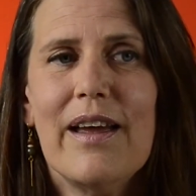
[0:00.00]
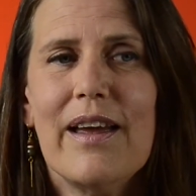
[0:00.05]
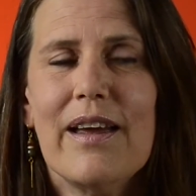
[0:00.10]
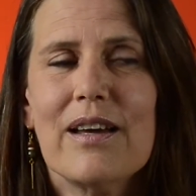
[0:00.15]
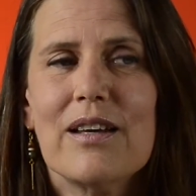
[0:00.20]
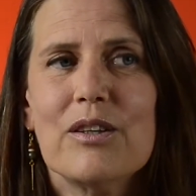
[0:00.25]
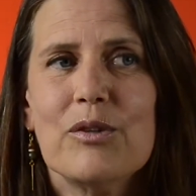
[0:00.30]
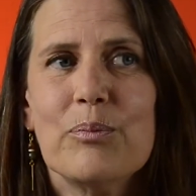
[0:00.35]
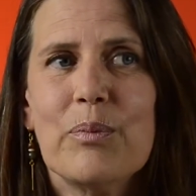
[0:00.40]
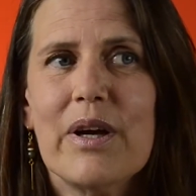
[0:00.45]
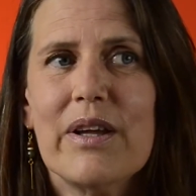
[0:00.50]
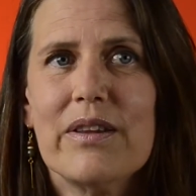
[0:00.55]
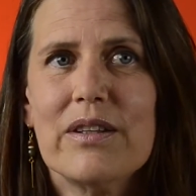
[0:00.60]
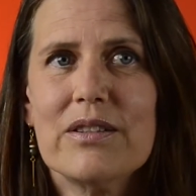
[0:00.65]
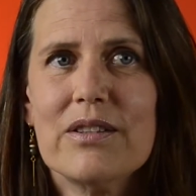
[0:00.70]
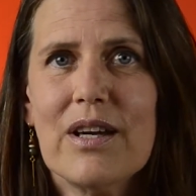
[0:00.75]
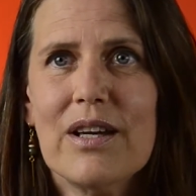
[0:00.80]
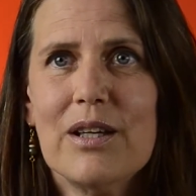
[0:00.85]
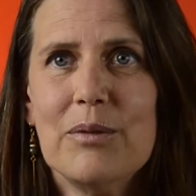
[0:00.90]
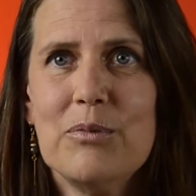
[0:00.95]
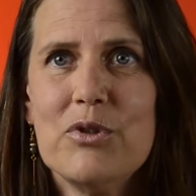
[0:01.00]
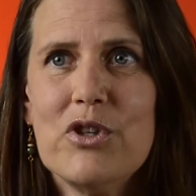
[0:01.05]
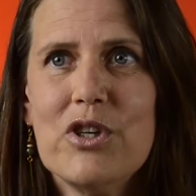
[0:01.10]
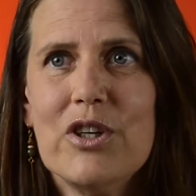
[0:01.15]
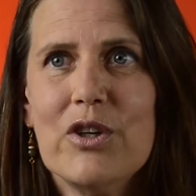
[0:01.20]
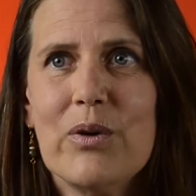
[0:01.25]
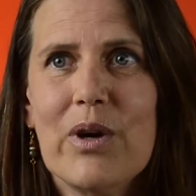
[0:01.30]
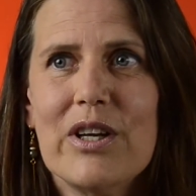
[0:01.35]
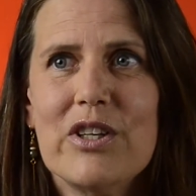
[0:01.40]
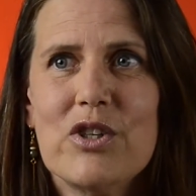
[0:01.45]
And by the time
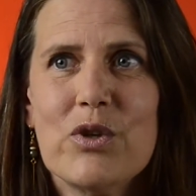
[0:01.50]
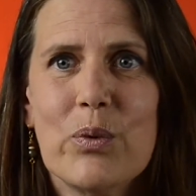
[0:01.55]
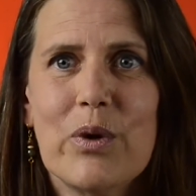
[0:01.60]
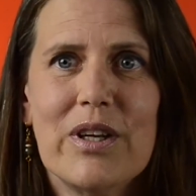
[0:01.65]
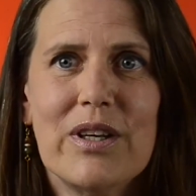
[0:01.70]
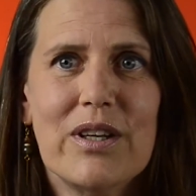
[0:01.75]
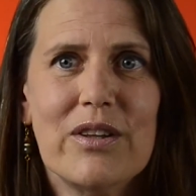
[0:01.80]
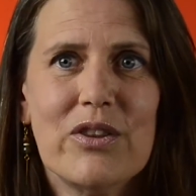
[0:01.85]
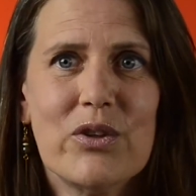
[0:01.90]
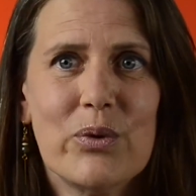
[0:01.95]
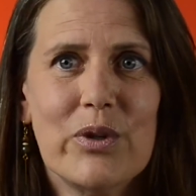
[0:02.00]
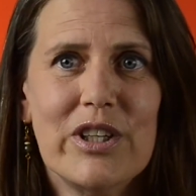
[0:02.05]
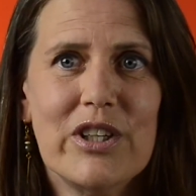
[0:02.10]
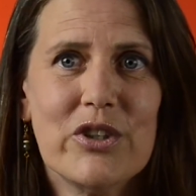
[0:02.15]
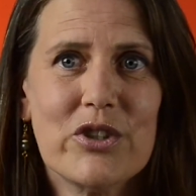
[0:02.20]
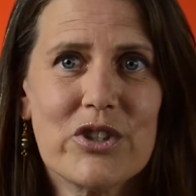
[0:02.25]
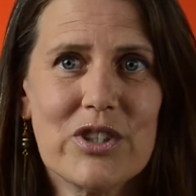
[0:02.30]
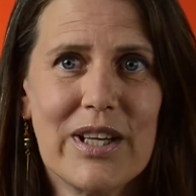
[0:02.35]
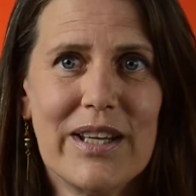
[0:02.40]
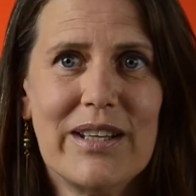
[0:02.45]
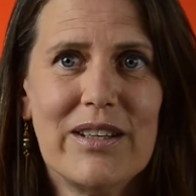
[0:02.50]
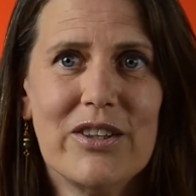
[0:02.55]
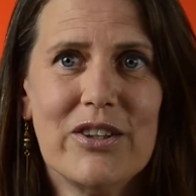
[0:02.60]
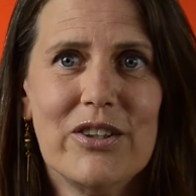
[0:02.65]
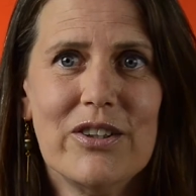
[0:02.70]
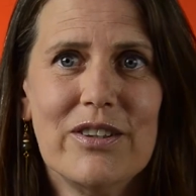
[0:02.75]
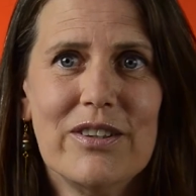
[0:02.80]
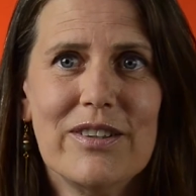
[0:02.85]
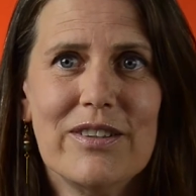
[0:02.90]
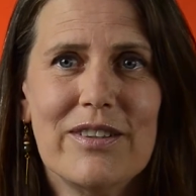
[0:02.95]
she graduated 3 years
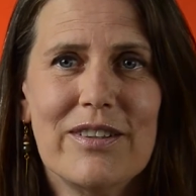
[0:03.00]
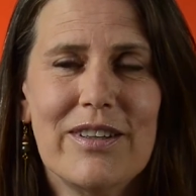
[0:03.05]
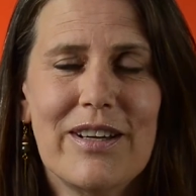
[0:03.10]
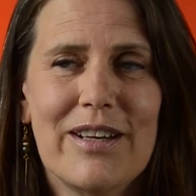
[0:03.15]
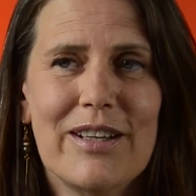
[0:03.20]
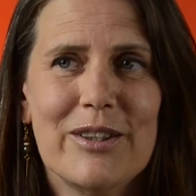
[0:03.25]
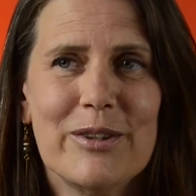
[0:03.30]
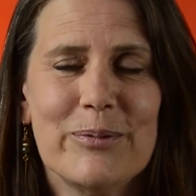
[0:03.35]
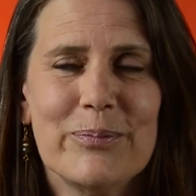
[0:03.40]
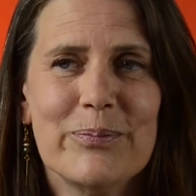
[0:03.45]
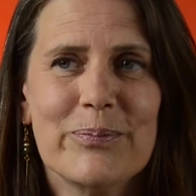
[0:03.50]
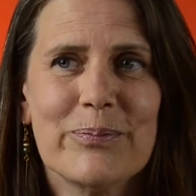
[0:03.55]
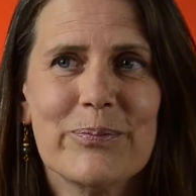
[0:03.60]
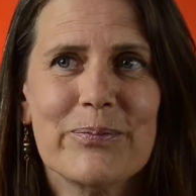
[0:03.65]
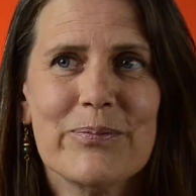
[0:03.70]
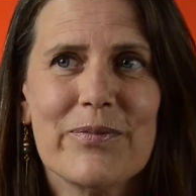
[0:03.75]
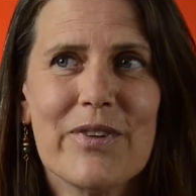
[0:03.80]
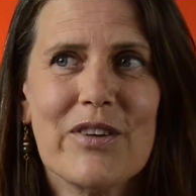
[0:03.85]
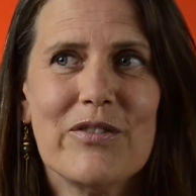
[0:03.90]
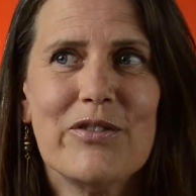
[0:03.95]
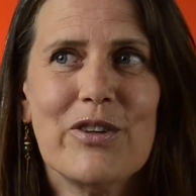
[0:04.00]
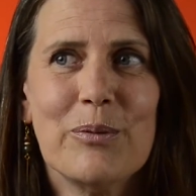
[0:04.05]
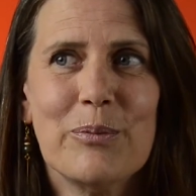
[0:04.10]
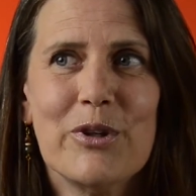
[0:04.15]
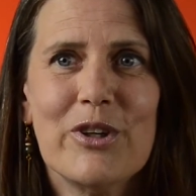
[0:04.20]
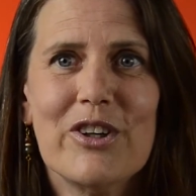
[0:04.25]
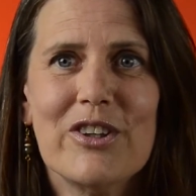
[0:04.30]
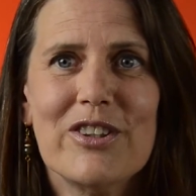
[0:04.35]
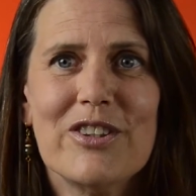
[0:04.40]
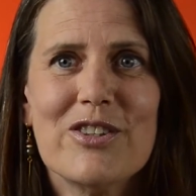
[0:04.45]
later from
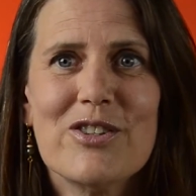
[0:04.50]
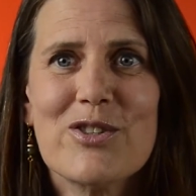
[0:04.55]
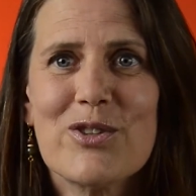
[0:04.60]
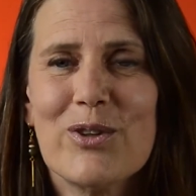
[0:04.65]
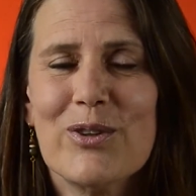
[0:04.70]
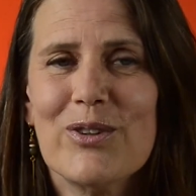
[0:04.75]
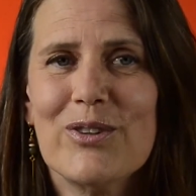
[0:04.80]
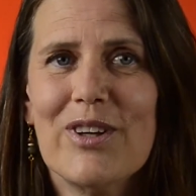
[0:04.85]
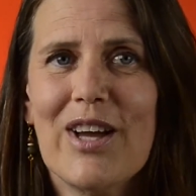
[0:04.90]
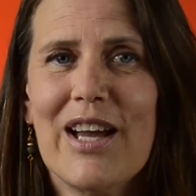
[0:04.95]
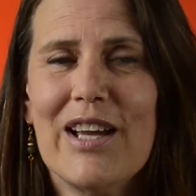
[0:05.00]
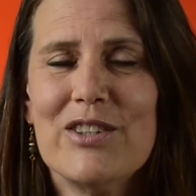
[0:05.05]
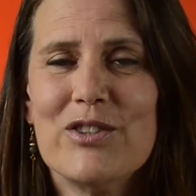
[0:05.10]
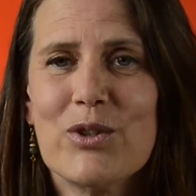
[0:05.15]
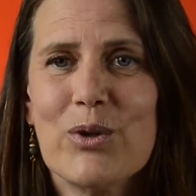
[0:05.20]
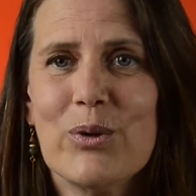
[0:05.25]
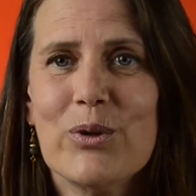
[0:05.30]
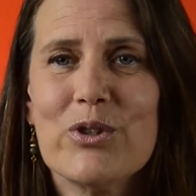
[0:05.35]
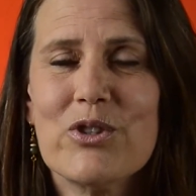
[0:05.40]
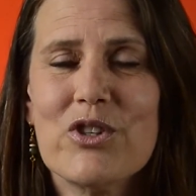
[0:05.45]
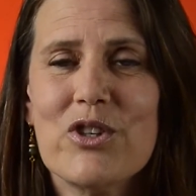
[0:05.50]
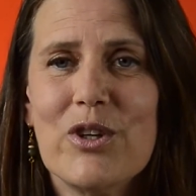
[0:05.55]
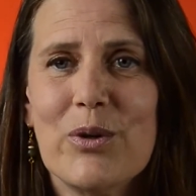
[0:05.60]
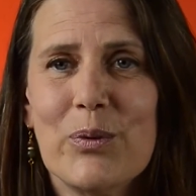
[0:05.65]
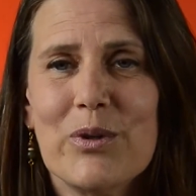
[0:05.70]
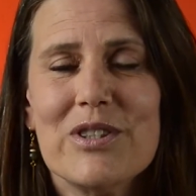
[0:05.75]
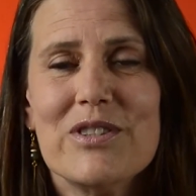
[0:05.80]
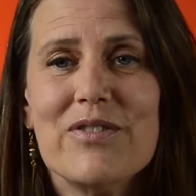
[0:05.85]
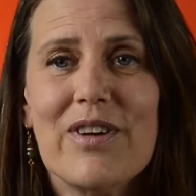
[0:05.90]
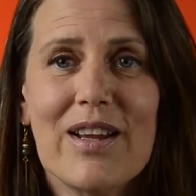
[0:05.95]
her high school, she
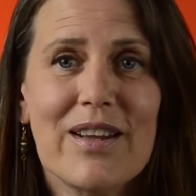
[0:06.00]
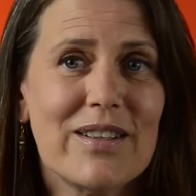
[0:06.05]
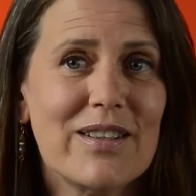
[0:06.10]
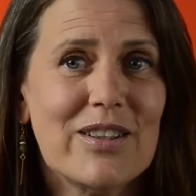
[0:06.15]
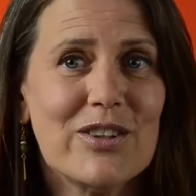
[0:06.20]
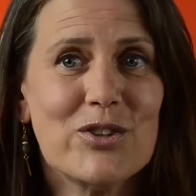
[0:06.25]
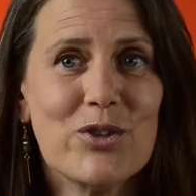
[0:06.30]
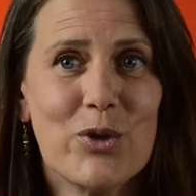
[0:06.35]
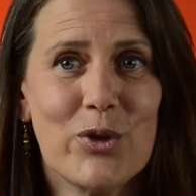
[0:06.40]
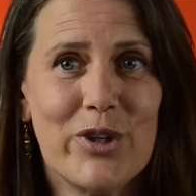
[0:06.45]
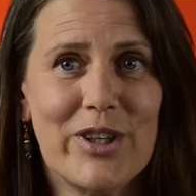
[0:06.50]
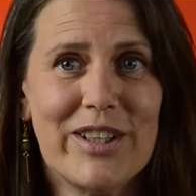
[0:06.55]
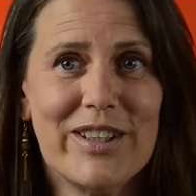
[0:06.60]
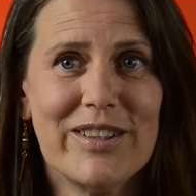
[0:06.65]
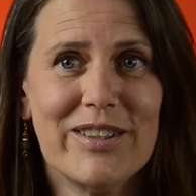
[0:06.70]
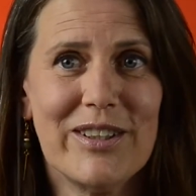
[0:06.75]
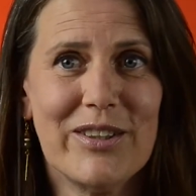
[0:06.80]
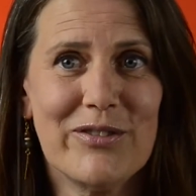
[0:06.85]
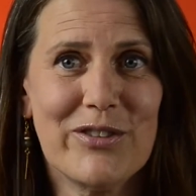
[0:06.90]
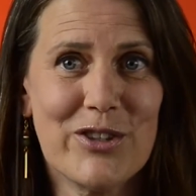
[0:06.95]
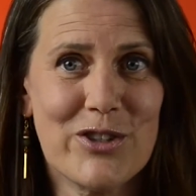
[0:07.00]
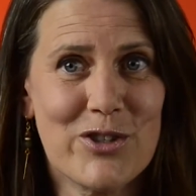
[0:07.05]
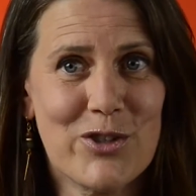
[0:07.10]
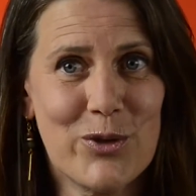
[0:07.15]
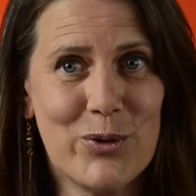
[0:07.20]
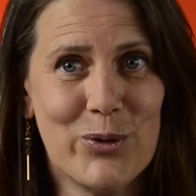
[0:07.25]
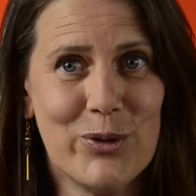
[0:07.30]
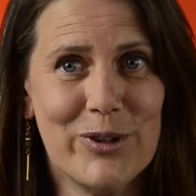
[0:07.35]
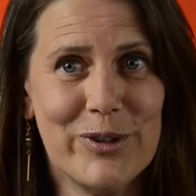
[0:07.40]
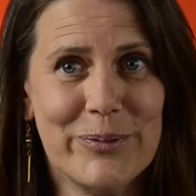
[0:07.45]
was valedictorian of her
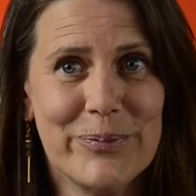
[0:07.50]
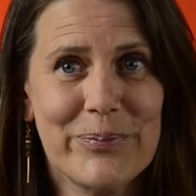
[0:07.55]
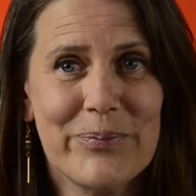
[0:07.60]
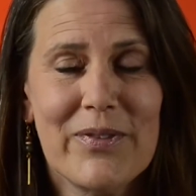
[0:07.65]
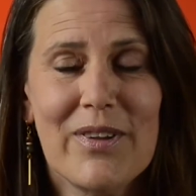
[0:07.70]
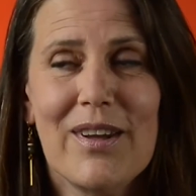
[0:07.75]
school.